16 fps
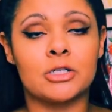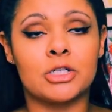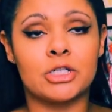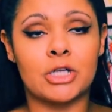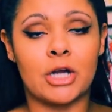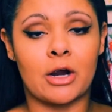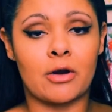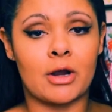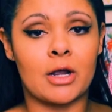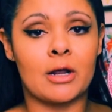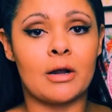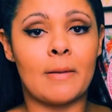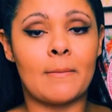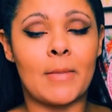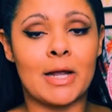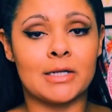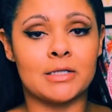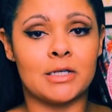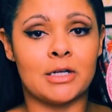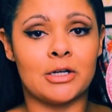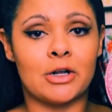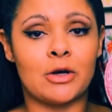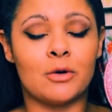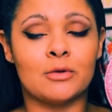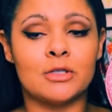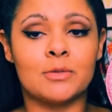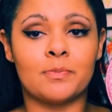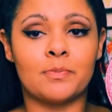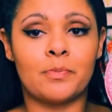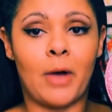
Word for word: Jerrod Vandino's